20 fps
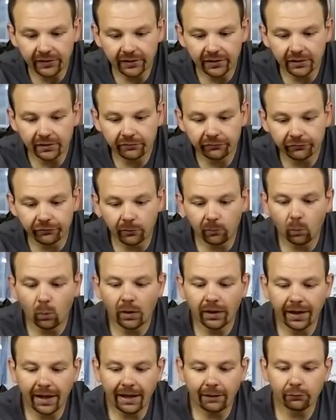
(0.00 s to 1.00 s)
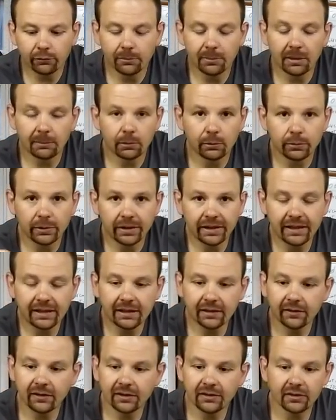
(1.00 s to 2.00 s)
From what I remember reading,
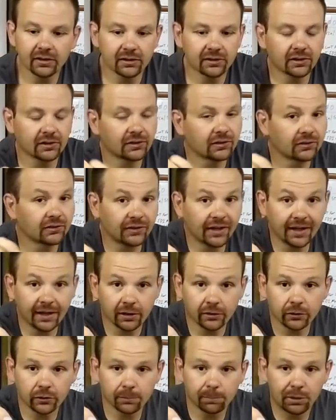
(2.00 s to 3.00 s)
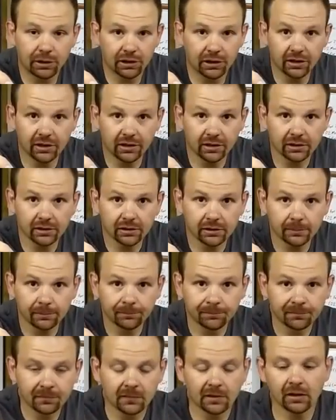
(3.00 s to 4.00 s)
this is a standard plug.
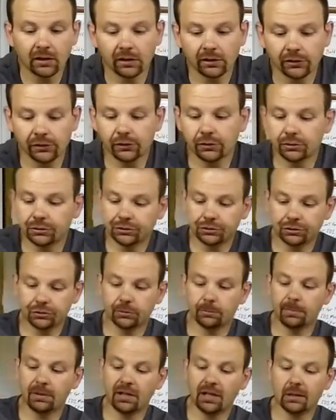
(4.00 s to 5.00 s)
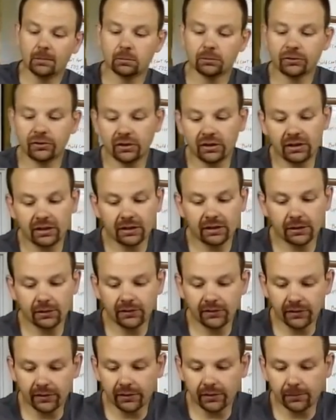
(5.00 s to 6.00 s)
You should be able to get
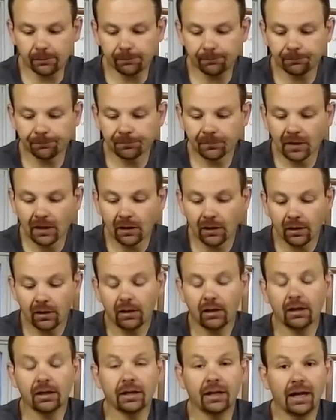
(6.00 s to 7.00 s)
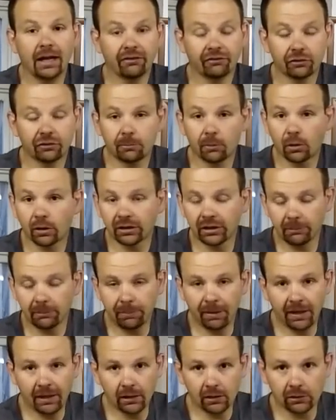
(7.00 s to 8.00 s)
an aftermarket
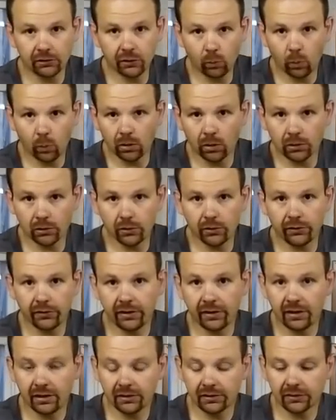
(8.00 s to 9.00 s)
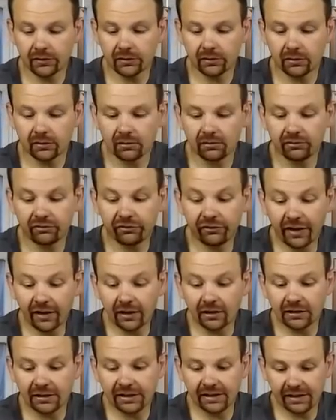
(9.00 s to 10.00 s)
pedal to work on this
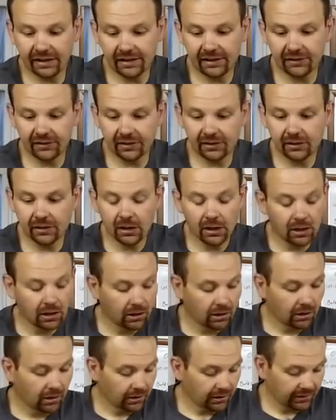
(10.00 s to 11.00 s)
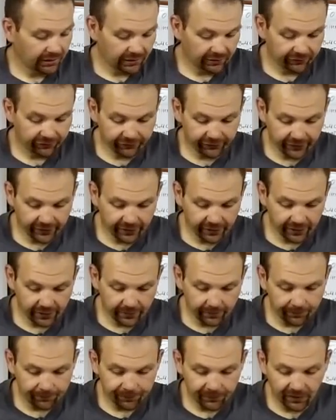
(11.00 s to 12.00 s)
fairly easy
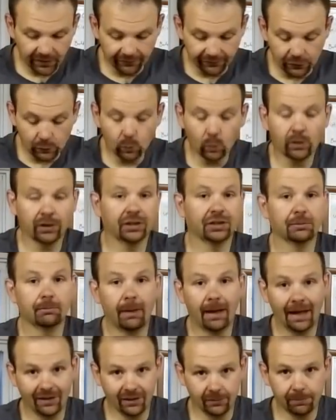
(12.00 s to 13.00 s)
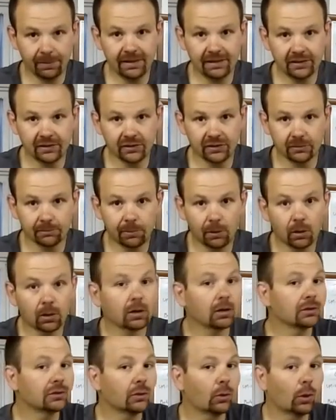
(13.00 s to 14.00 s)
if you wanted to buy the pieces and parts,
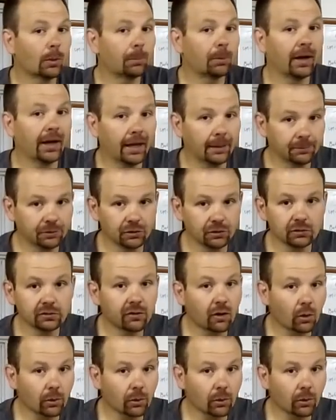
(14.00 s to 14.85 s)
or perhaps you've already